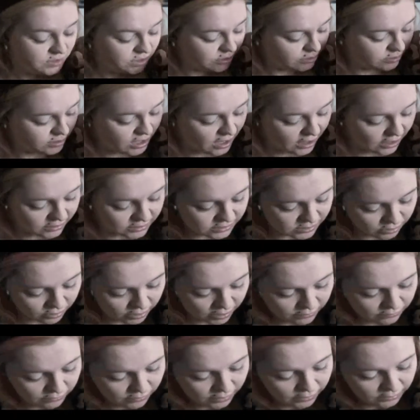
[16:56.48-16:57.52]
So yeah,
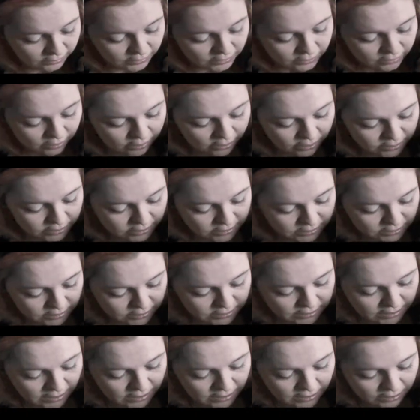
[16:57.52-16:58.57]
so I finally got
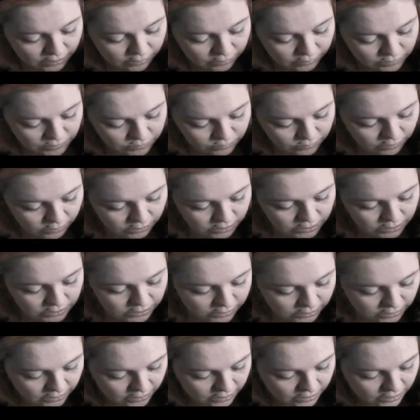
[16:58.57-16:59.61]
the snake I always wanted.